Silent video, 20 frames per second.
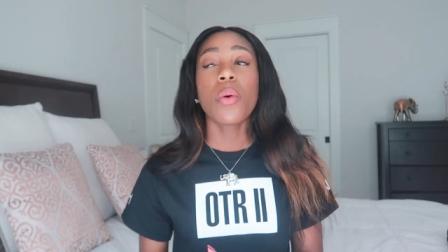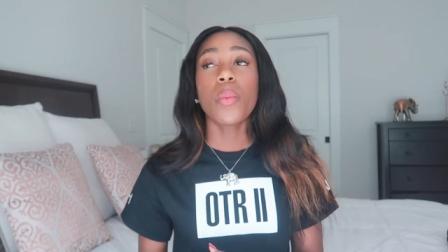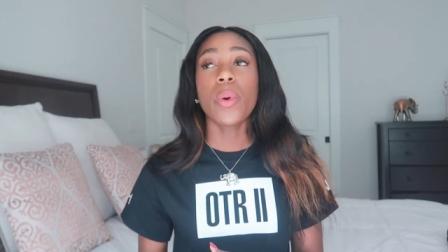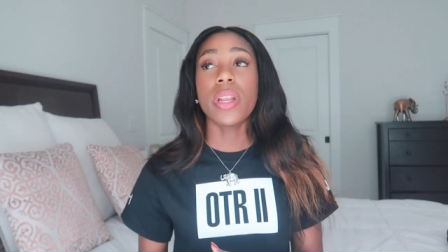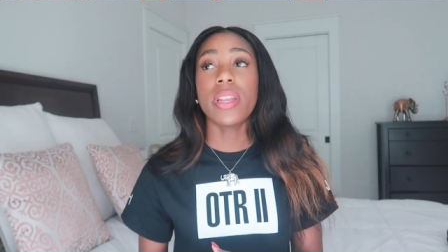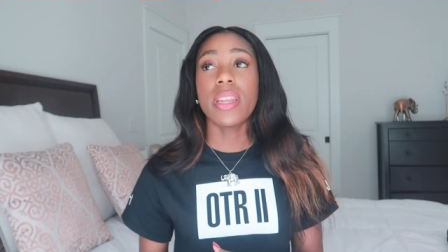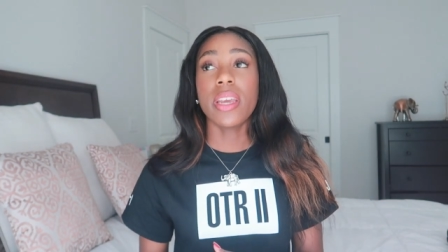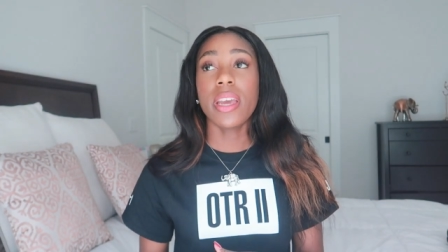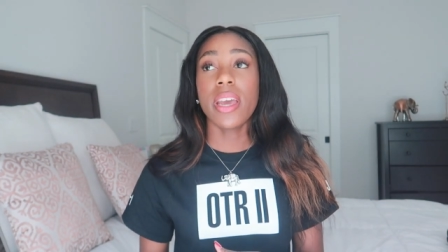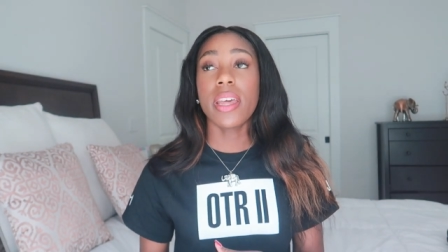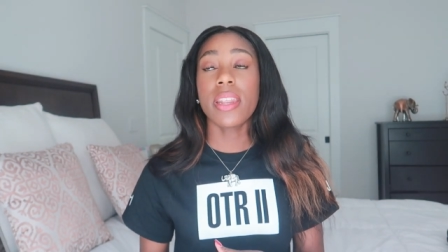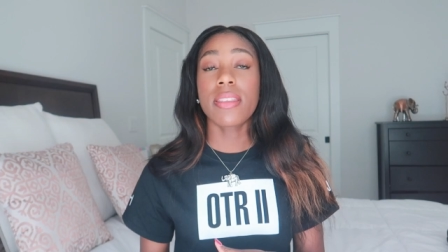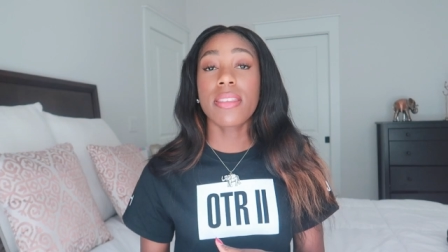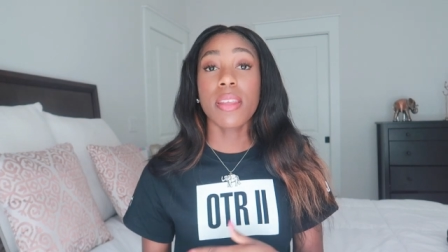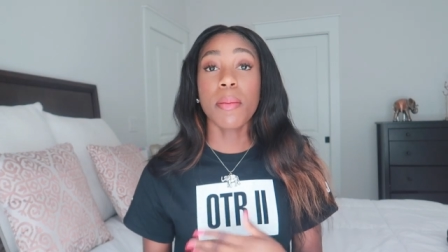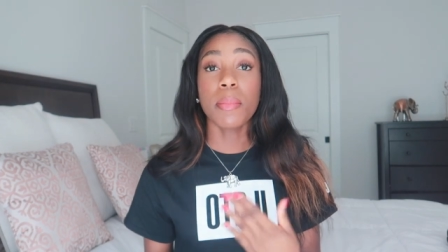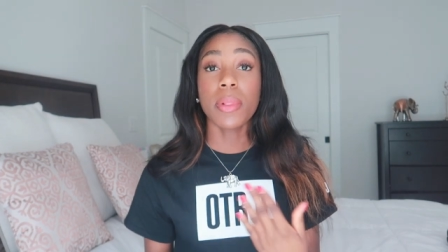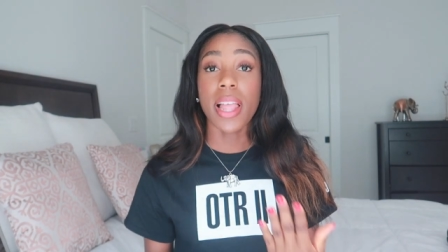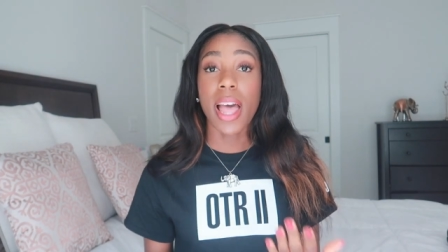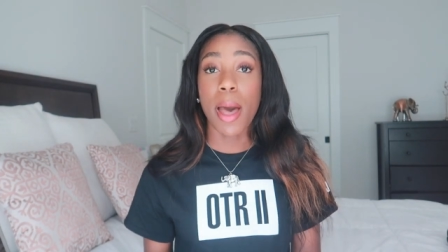We did
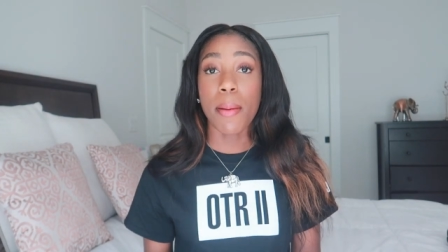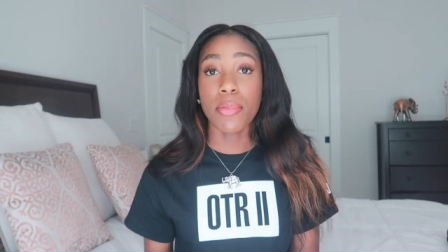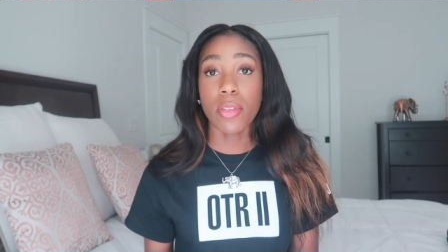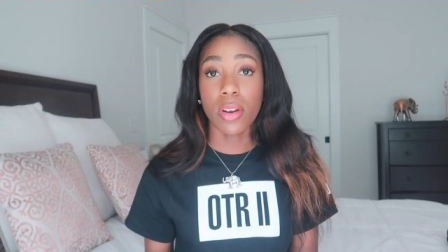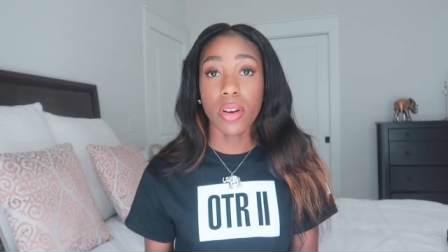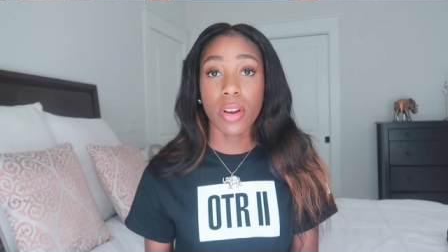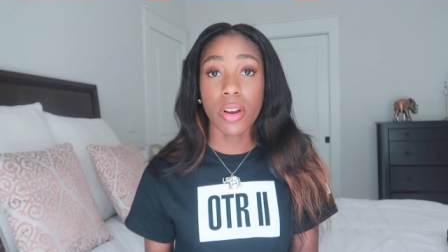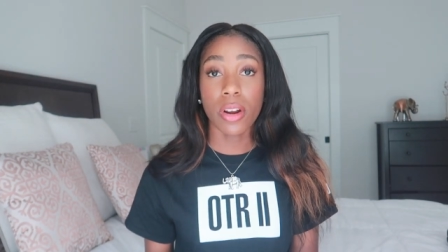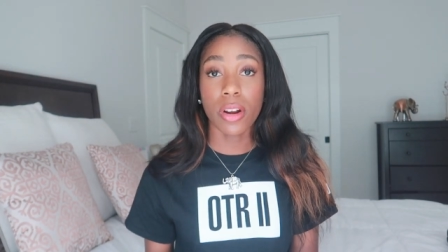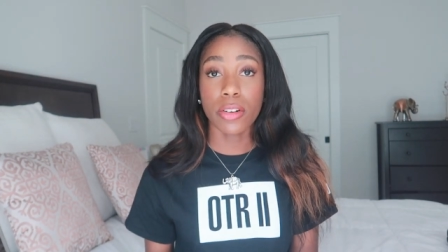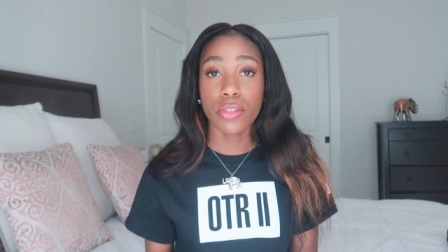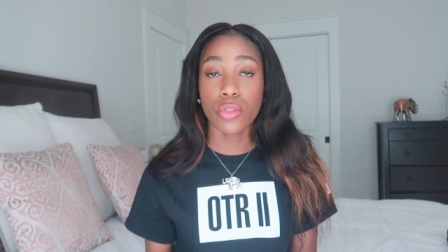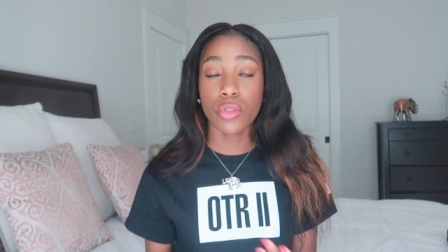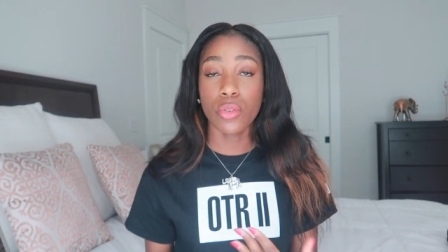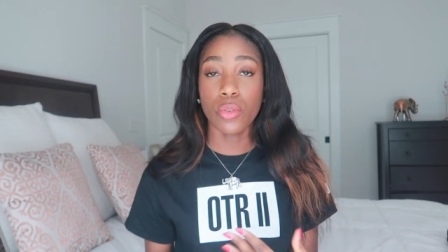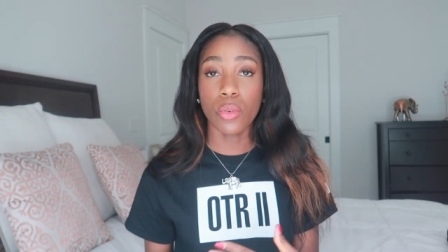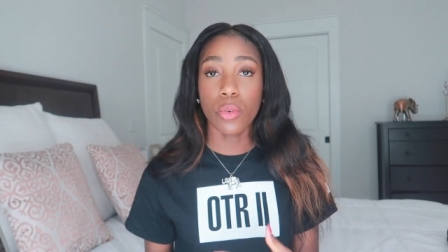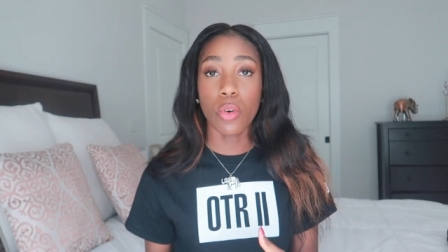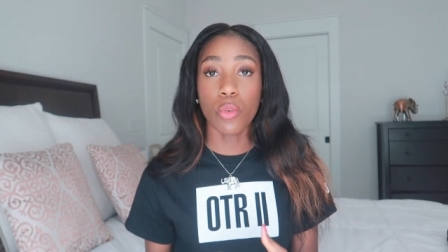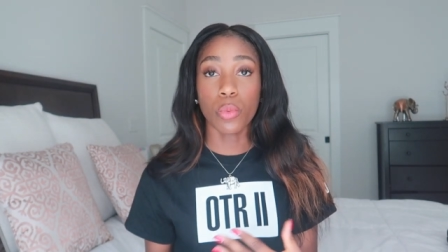some labs on her
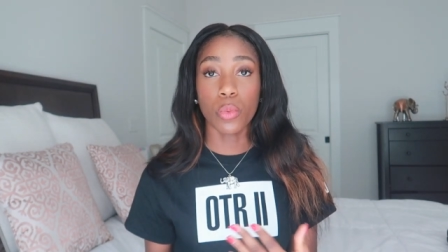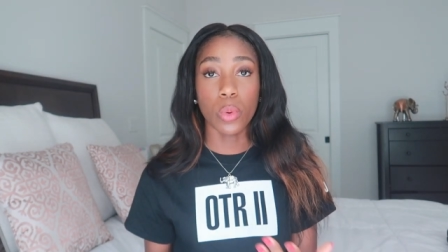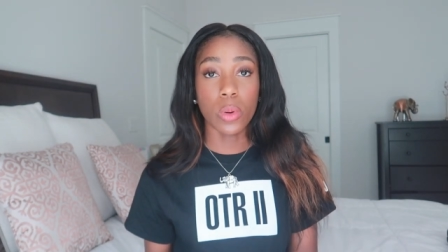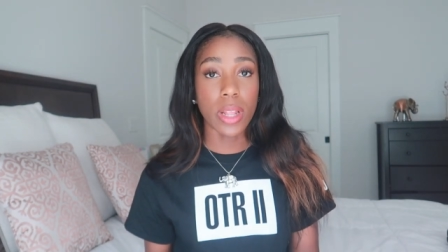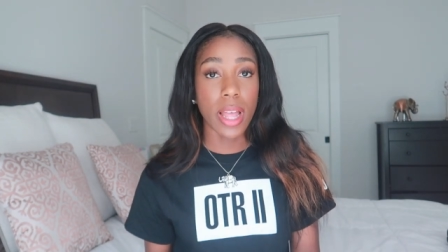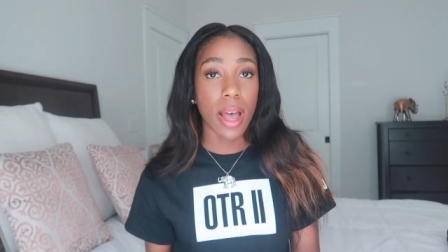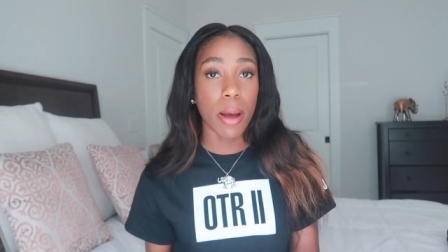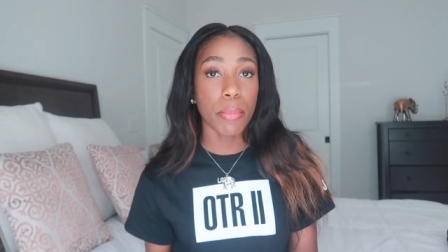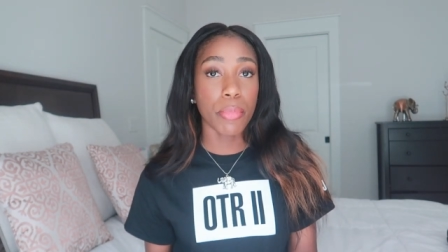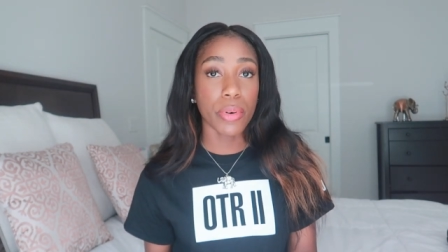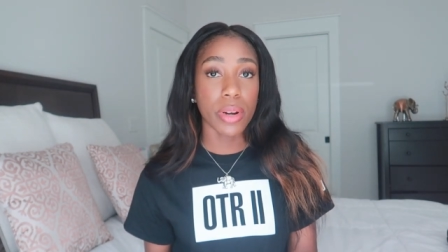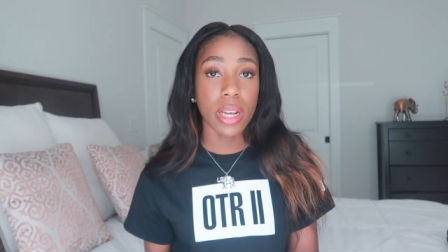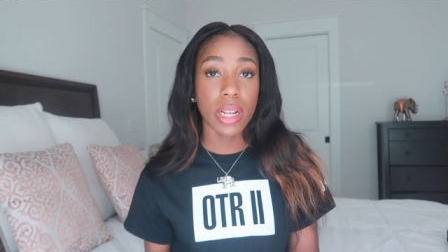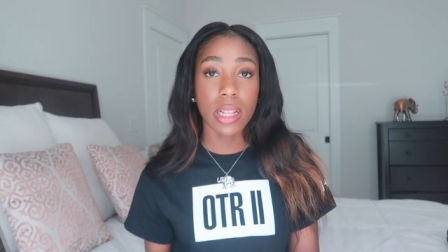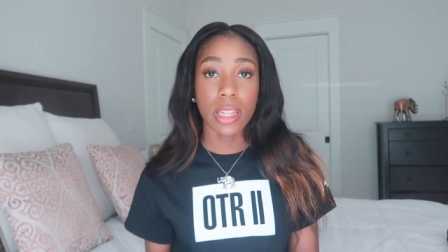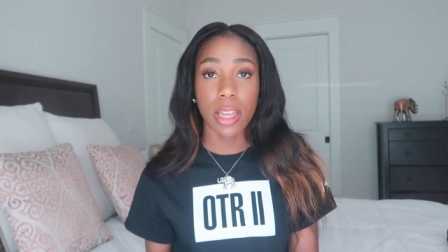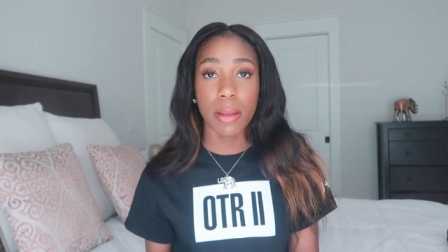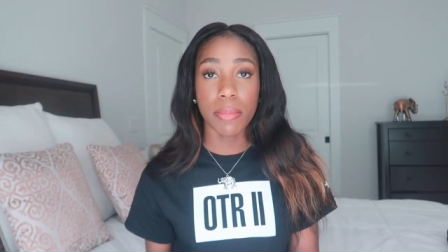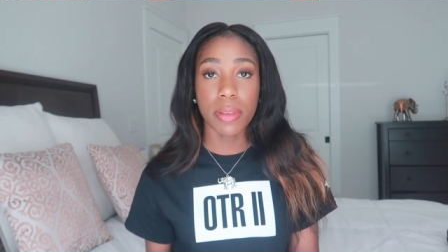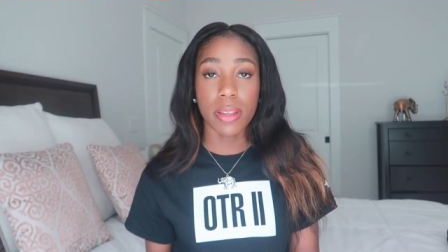to rule out
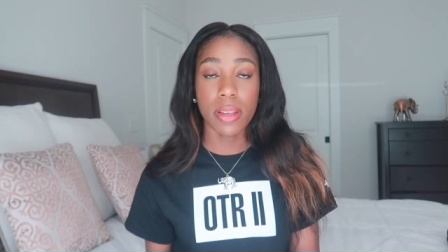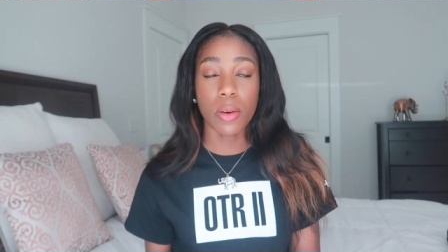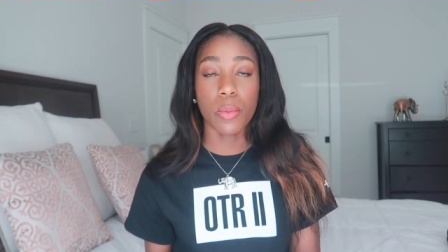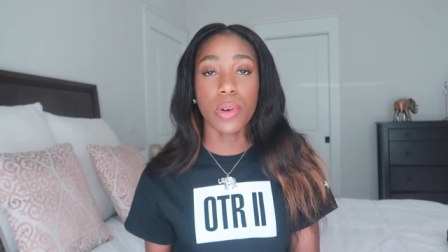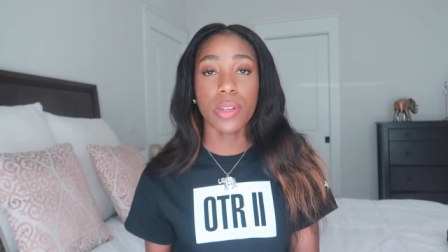preeclampsia,